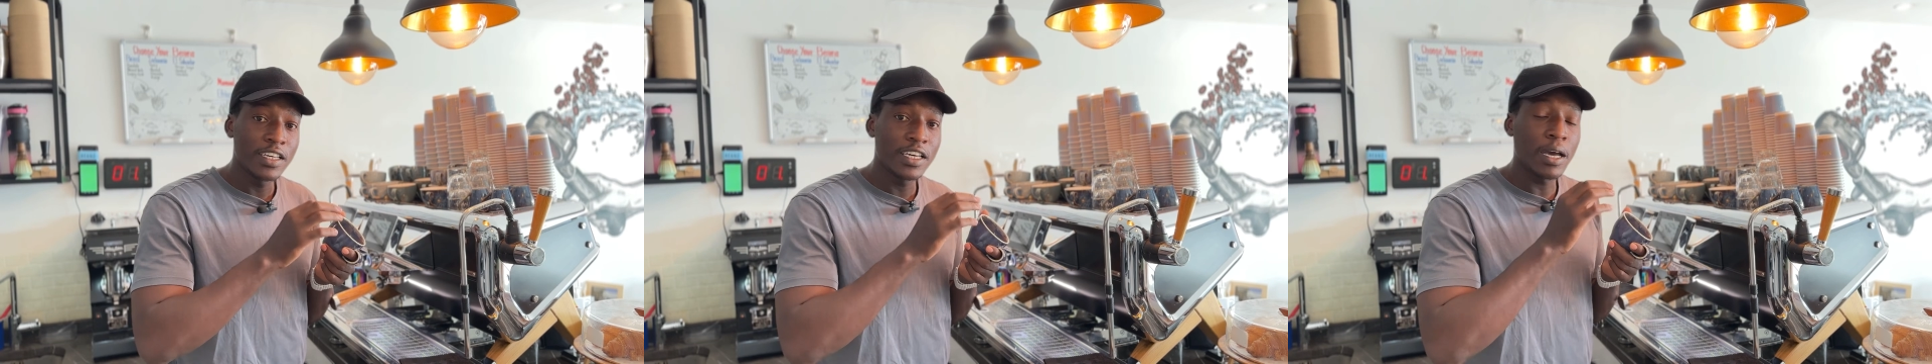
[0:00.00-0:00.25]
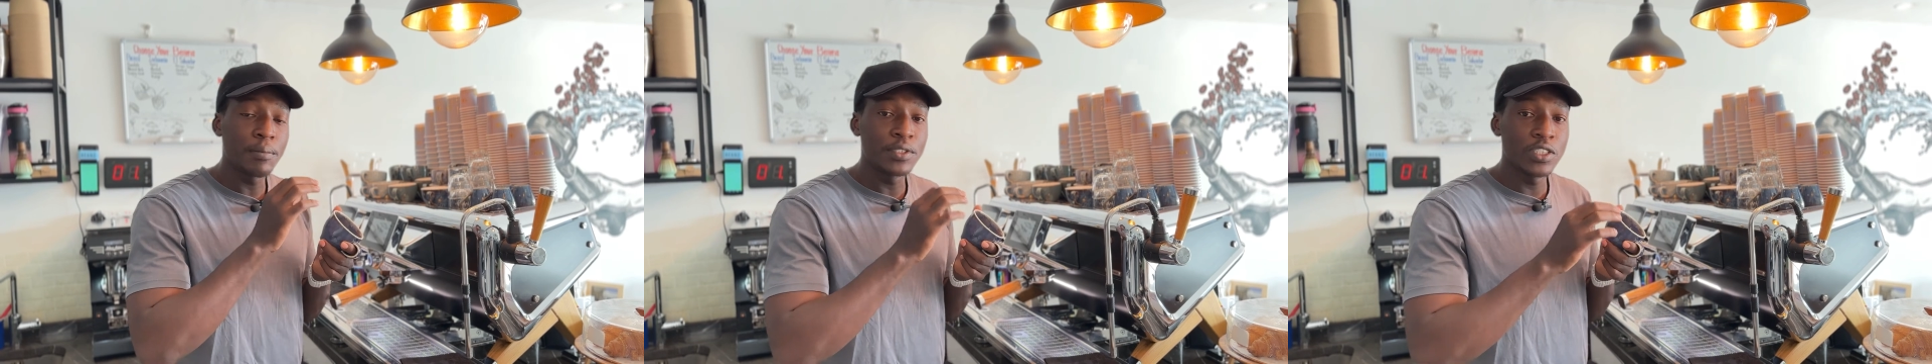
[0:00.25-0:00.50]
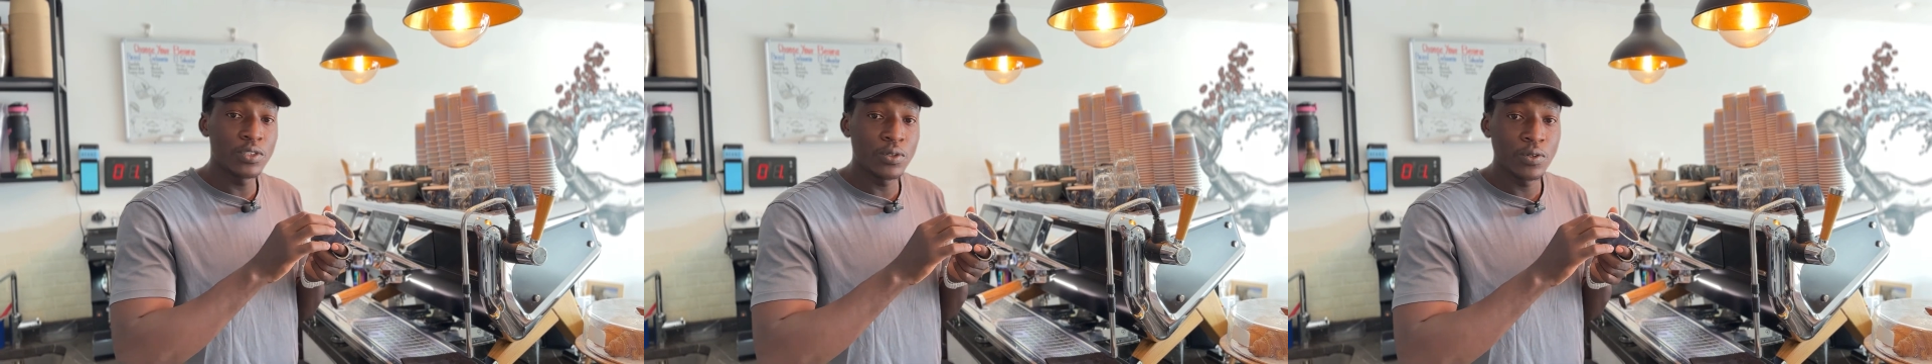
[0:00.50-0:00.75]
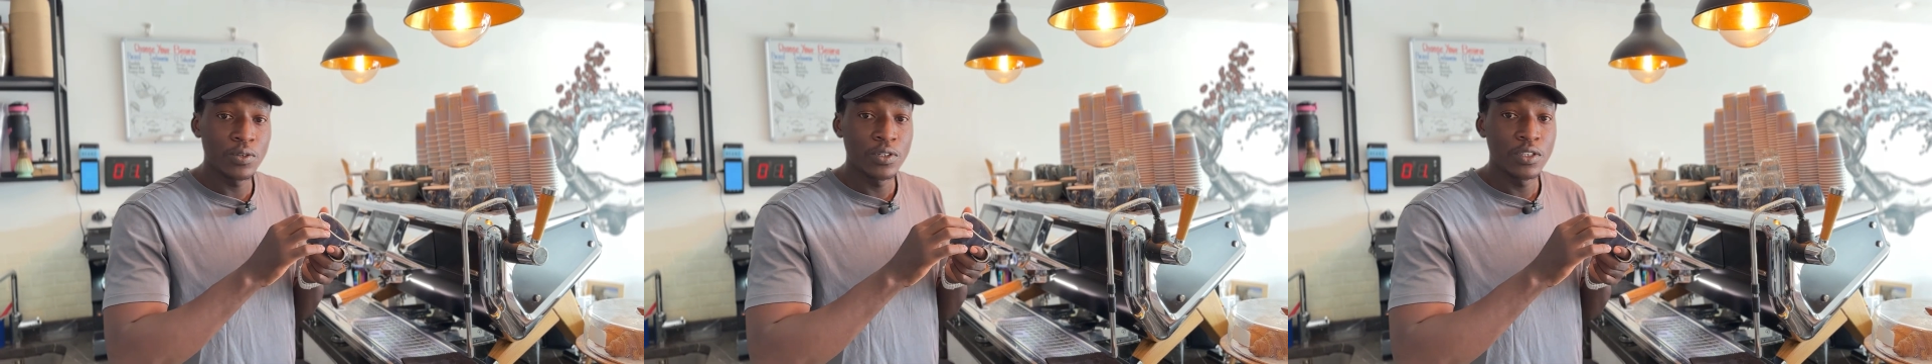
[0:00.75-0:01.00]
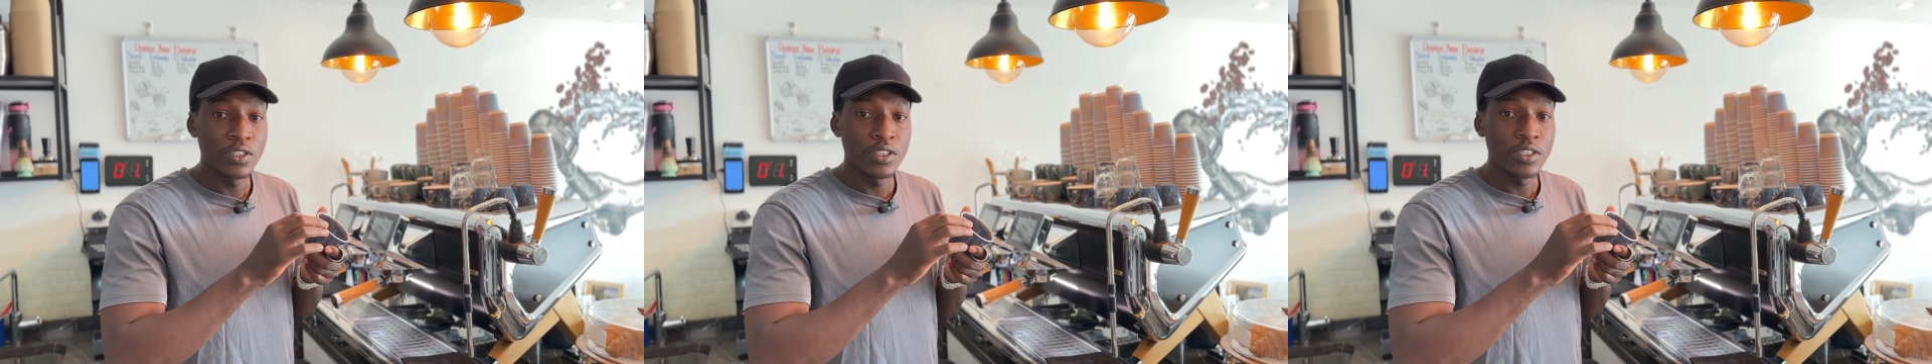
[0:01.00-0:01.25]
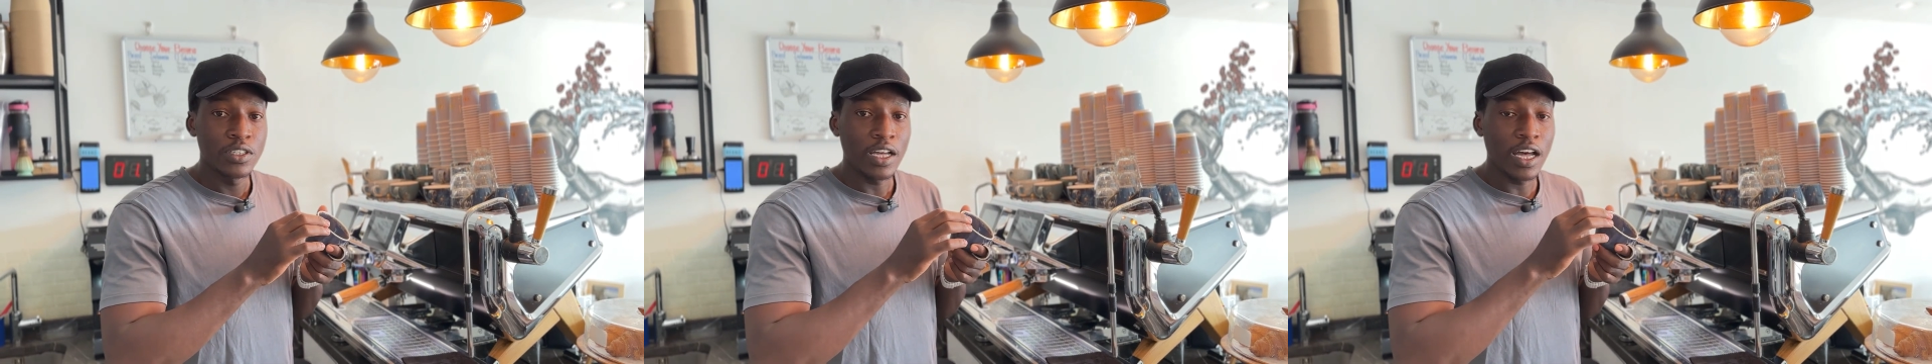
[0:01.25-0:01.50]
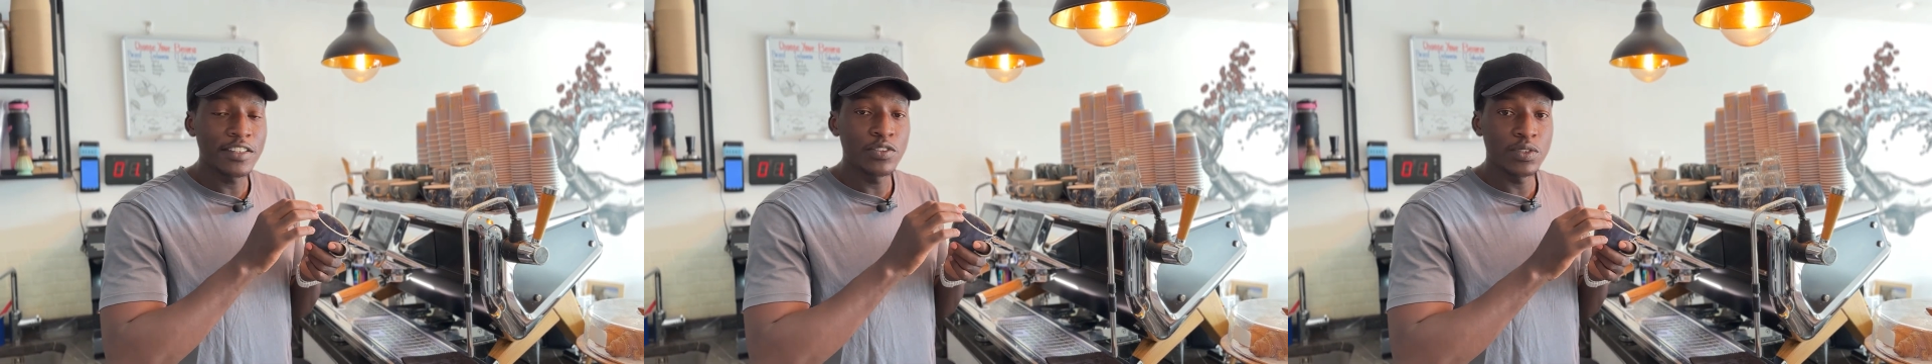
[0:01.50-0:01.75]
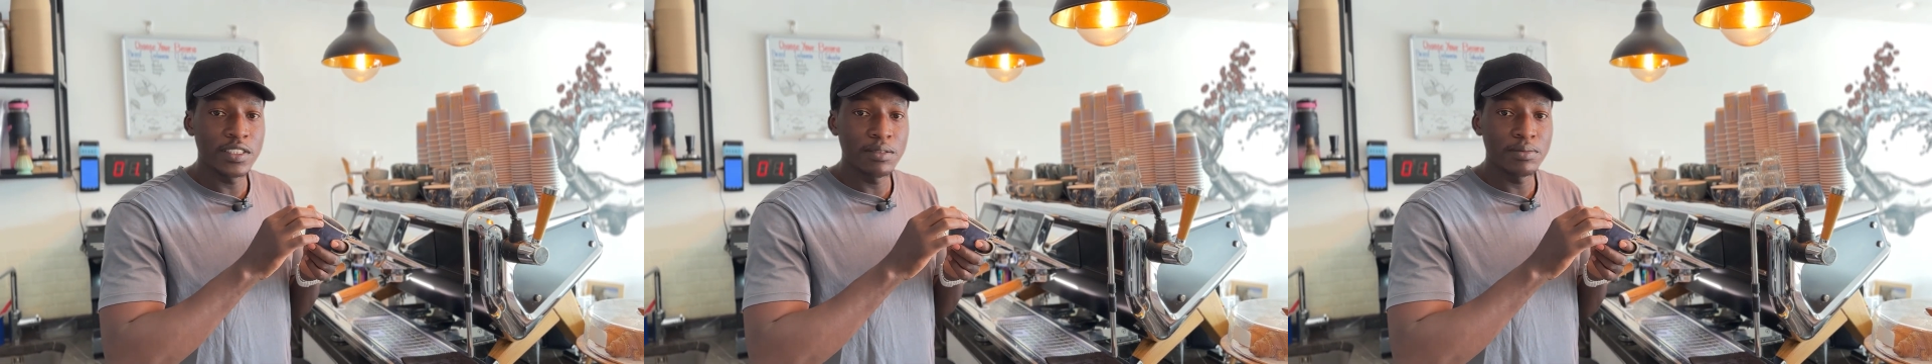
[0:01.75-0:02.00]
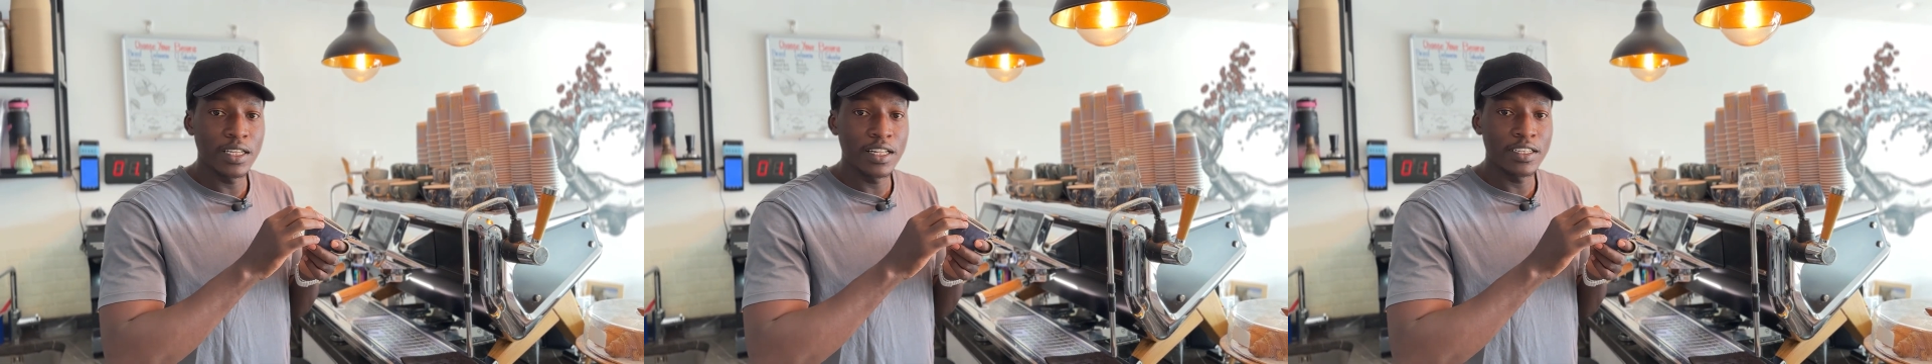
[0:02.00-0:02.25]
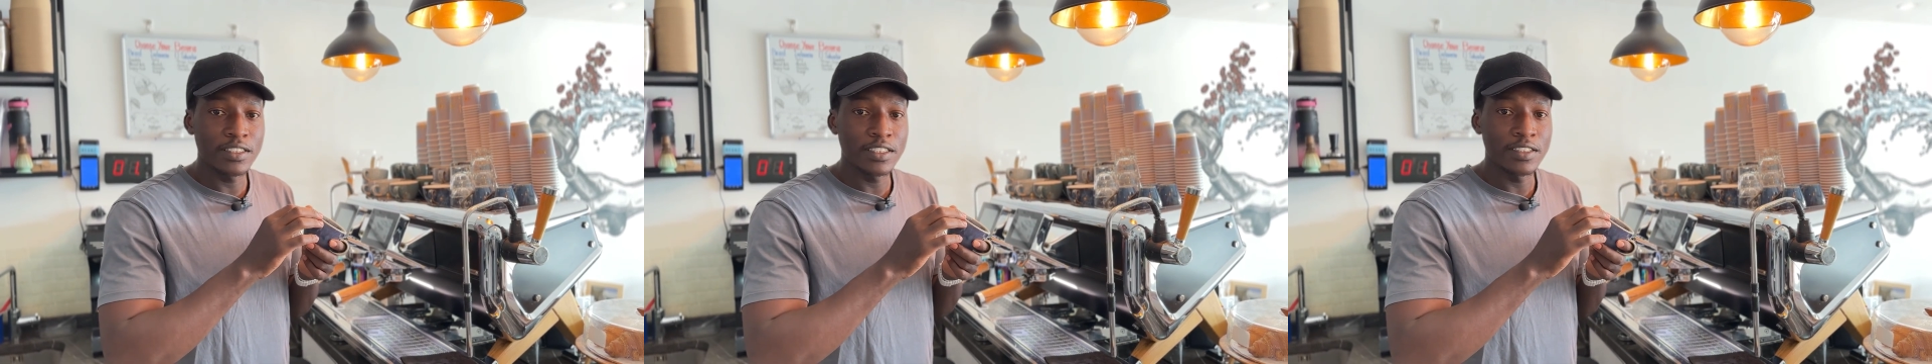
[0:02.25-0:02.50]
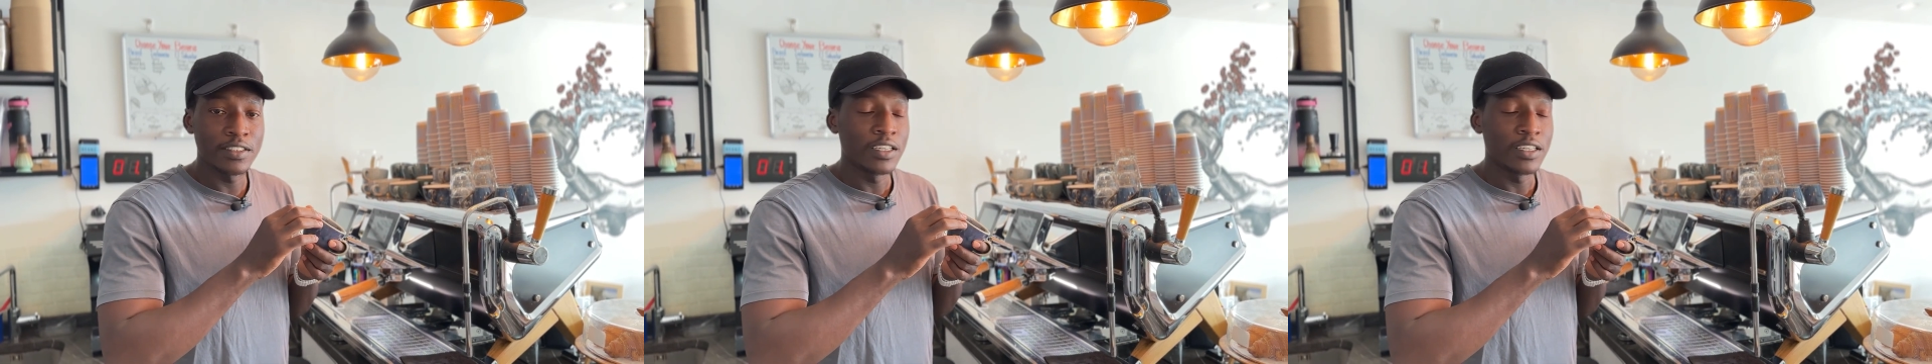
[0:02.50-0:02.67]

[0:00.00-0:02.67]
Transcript: cappuccino as we steam the latte.